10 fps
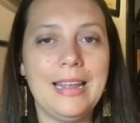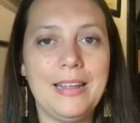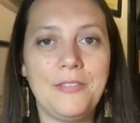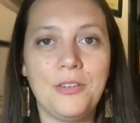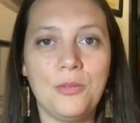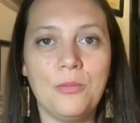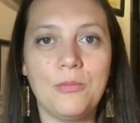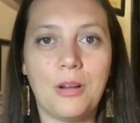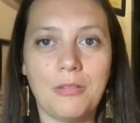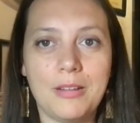If you
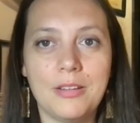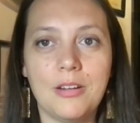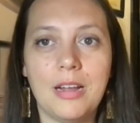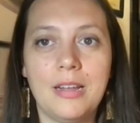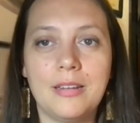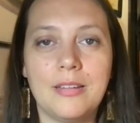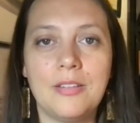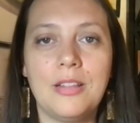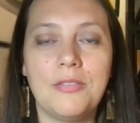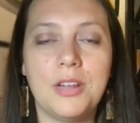are raising your hand because
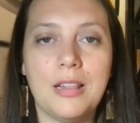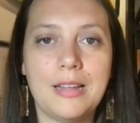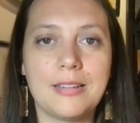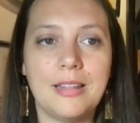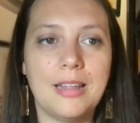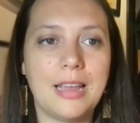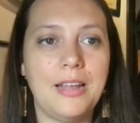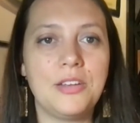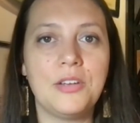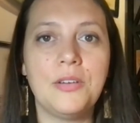you live in Alaska like
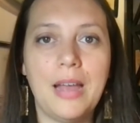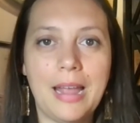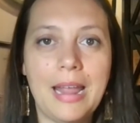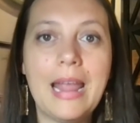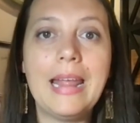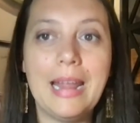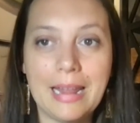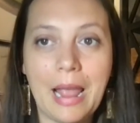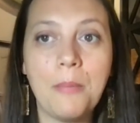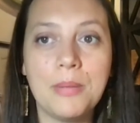I do,
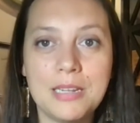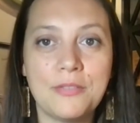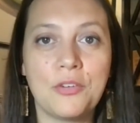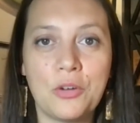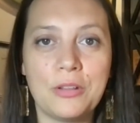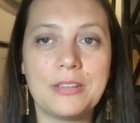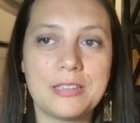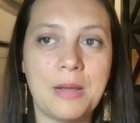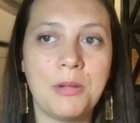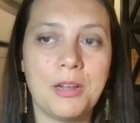it can be difficult this
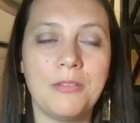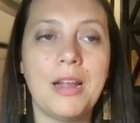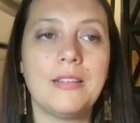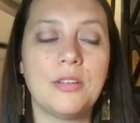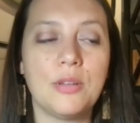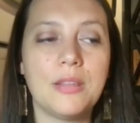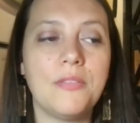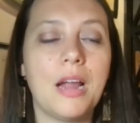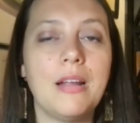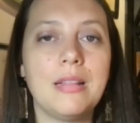time of year, right? So at the very